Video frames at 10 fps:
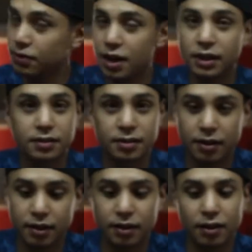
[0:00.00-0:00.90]
Do not
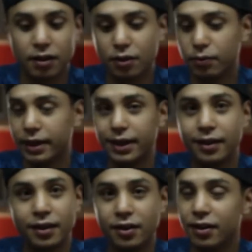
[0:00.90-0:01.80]
stir it the other
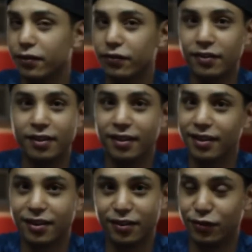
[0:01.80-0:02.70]
way.
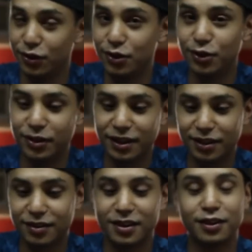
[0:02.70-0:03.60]
If you do, then
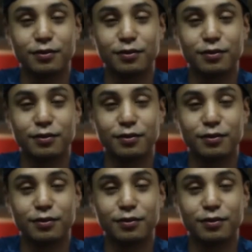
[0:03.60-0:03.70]
it's gonna